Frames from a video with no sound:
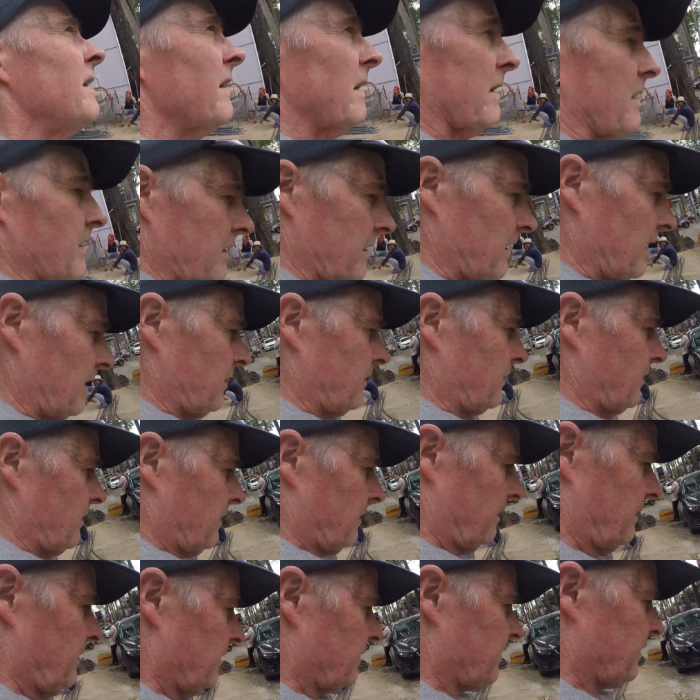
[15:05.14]
Like I say,
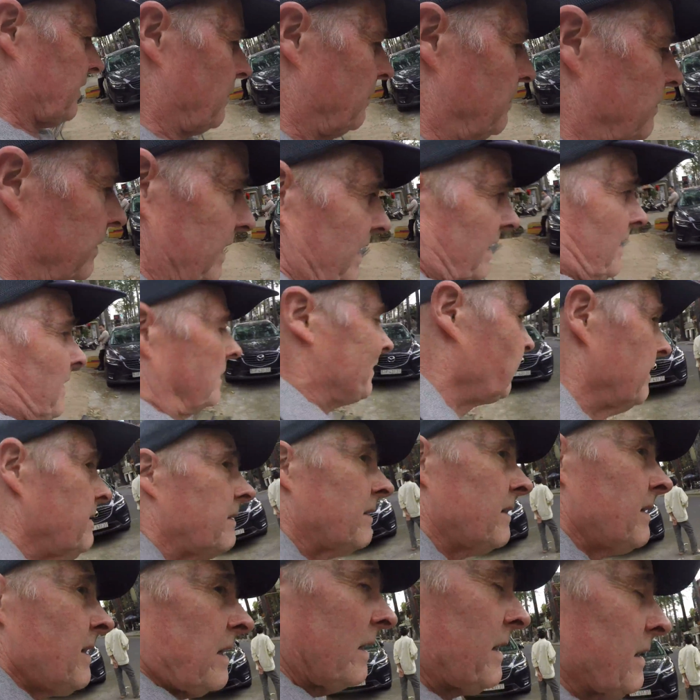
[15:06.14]
it's Korean.
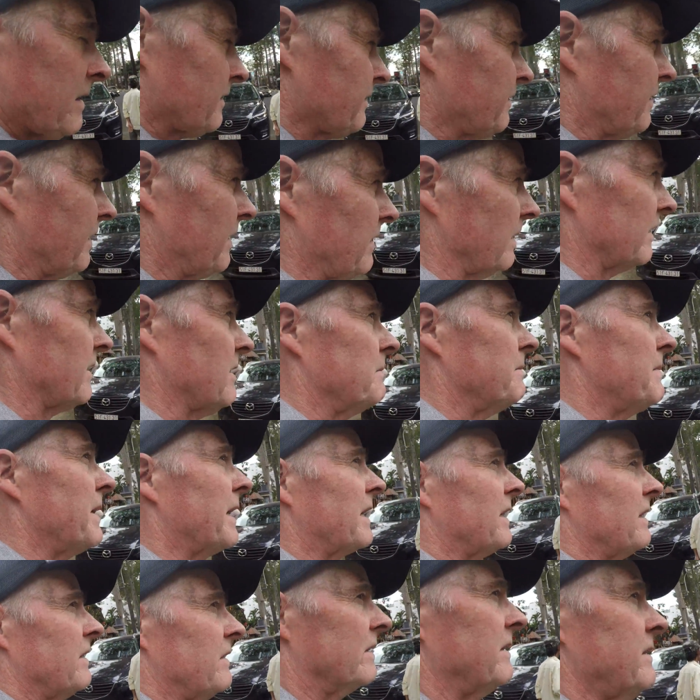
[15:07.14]
I feel like I'm
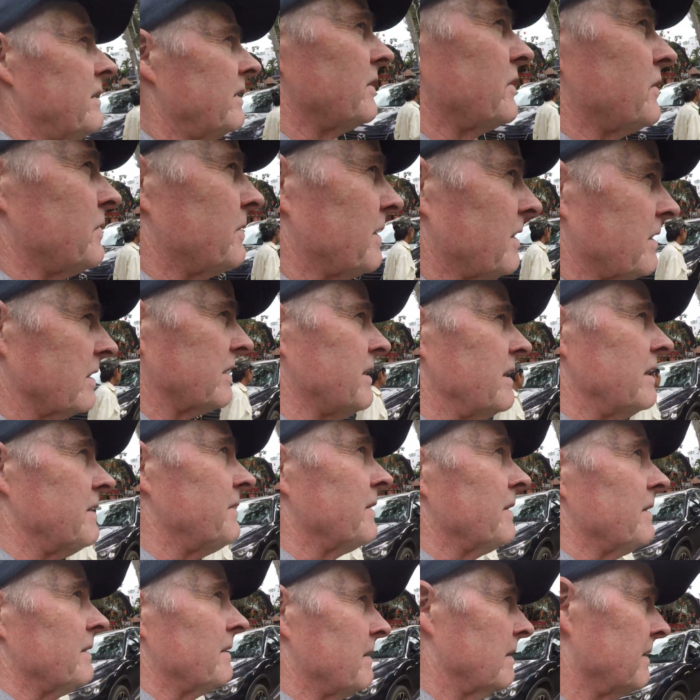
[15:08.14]
back in District
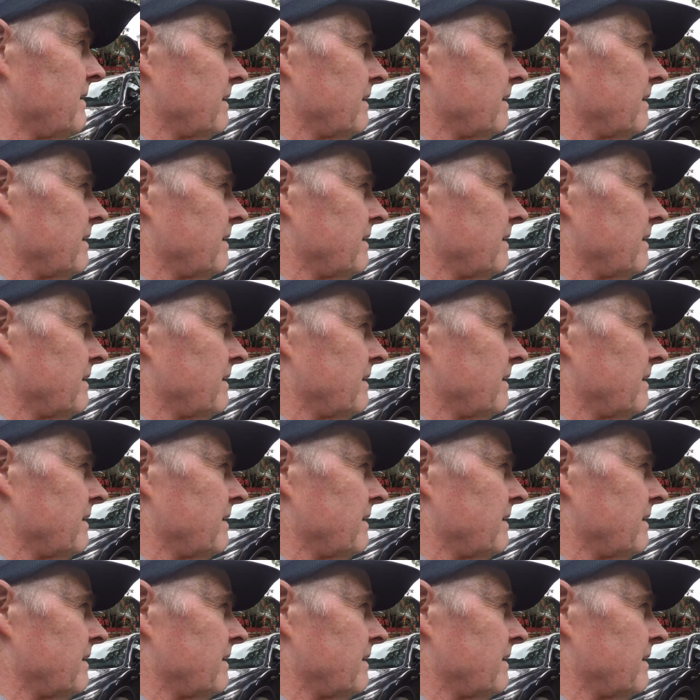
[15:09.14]
7.